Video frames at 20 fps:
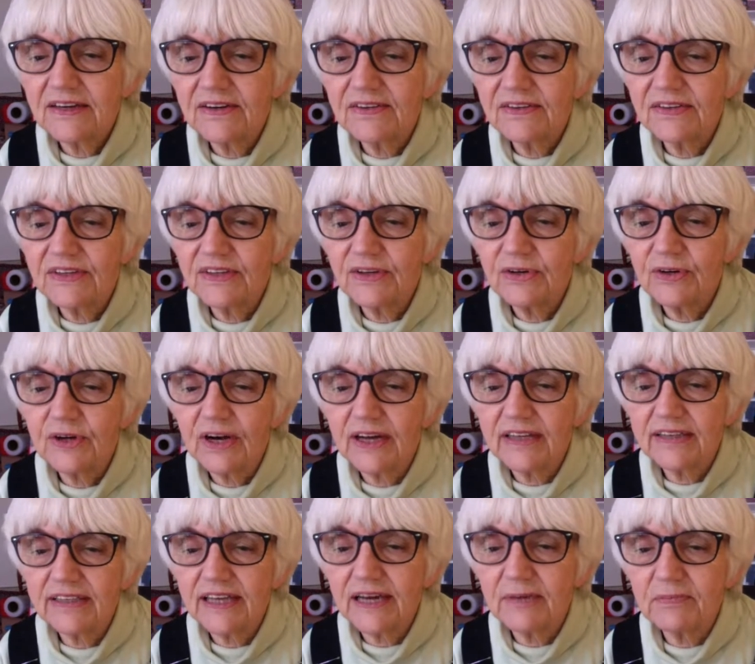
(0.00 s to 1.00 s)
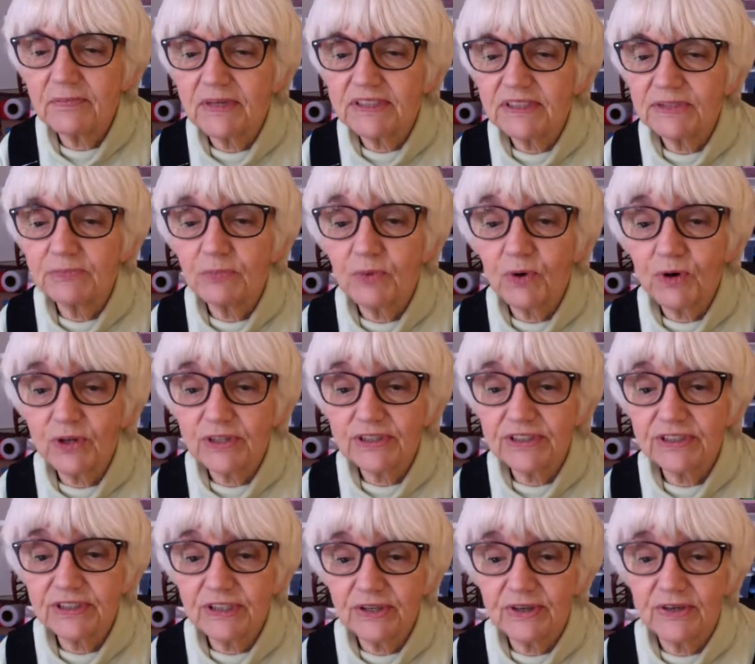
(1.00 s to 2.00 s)
Oh, you got that much more
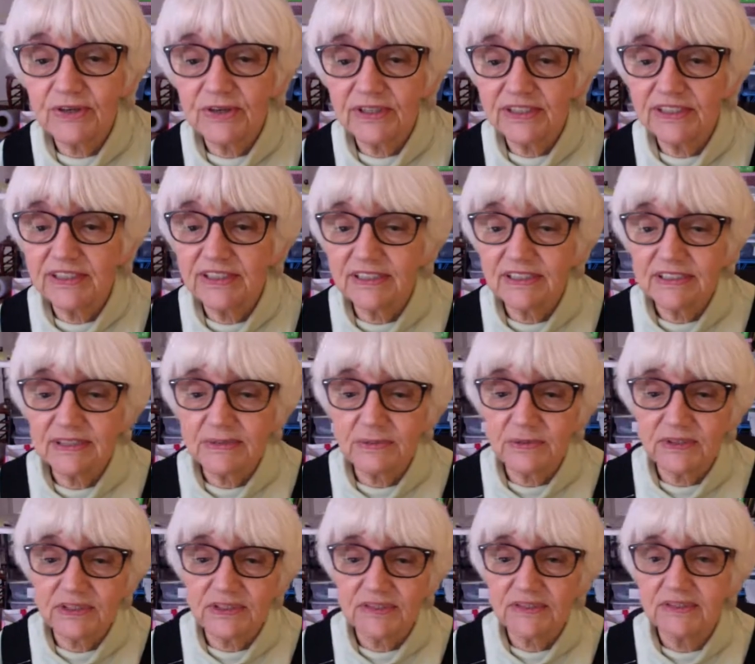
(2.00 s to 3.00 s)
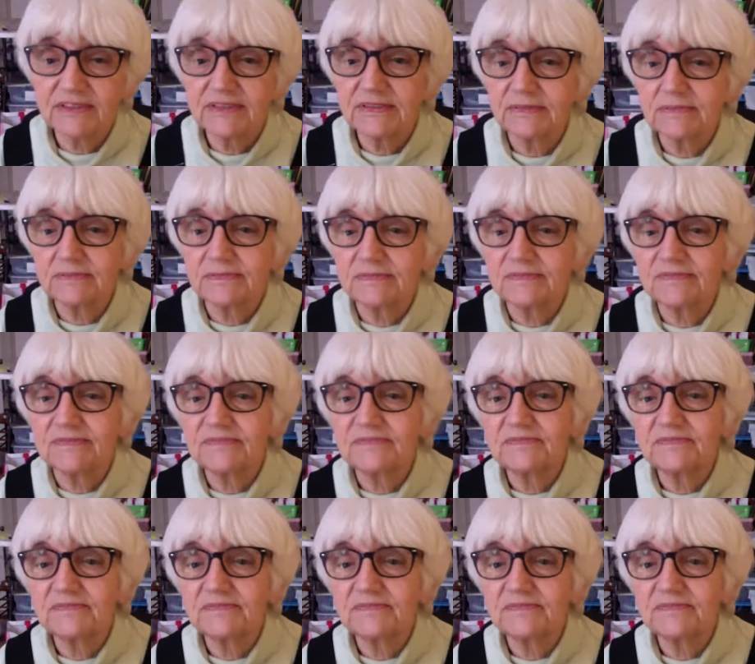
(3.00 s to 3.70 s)
snow in this one. Hmm.